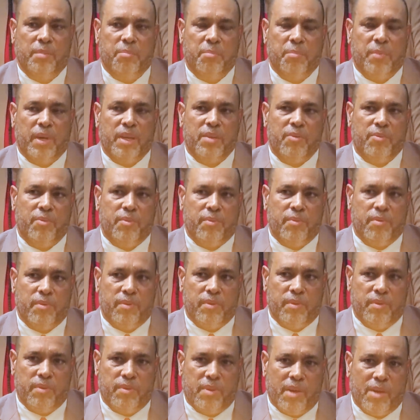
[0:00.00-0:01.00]
But
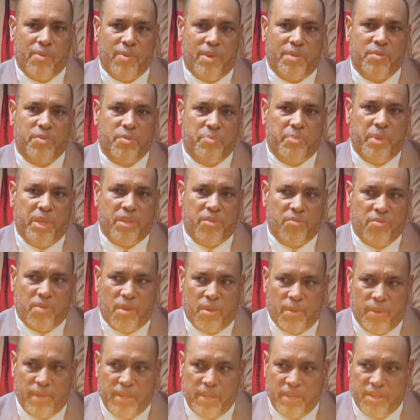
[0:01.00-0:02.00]
you know, I want to speak to
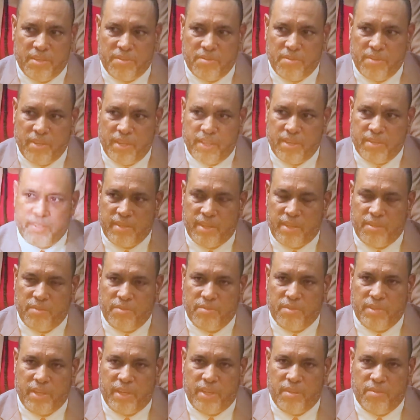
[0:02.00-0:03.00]
our leaders on the other side
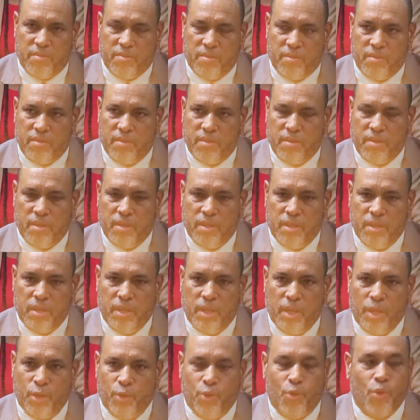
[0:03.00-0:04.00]
to say, look,
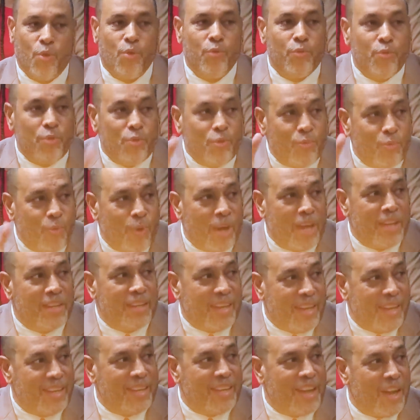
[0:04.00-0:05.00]
don't you
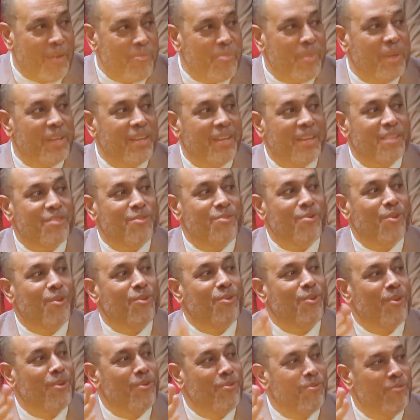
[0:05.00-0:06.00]
want a government that's
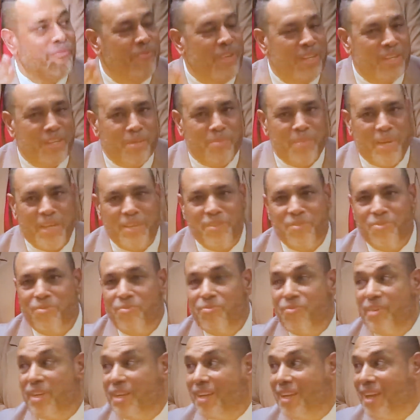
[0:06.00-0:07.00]
not going to victimize
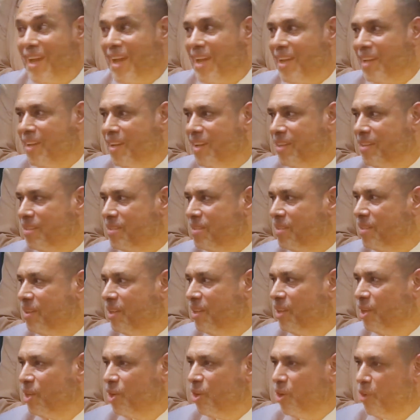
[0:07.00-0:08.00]
you regardless
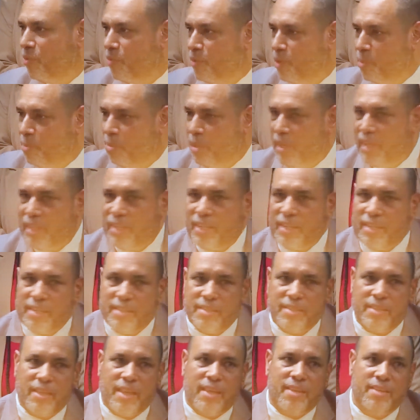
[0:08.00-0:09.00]
of your political
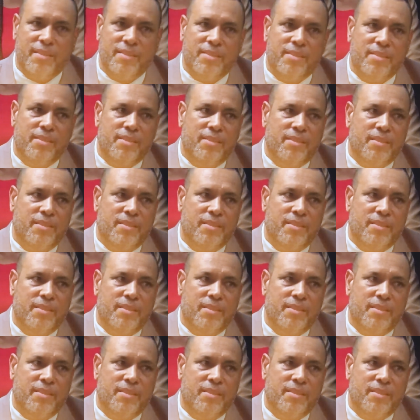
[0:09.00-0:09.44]
stance?